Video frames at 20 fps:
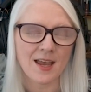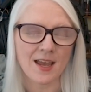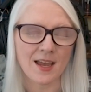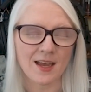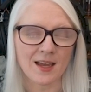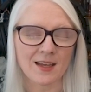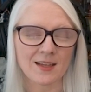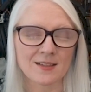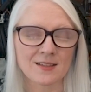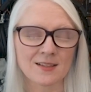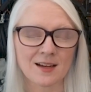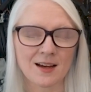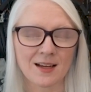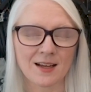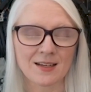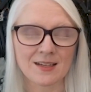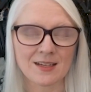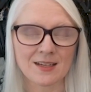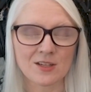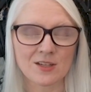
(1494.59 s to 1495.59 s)
and
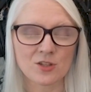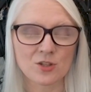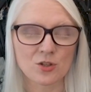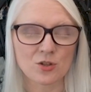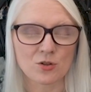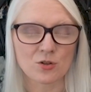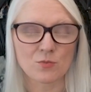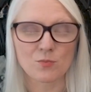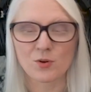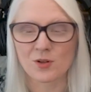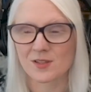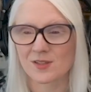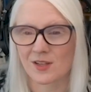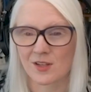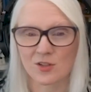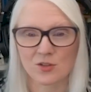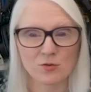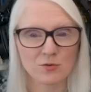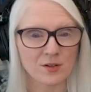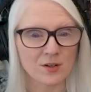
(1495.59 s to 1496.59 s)
I need to put
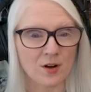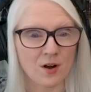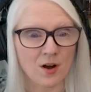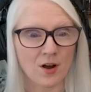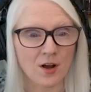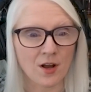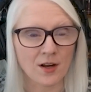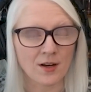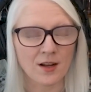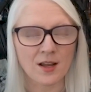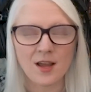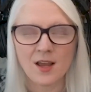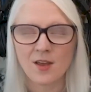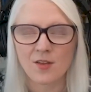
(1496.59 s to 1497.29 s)
sunscreen on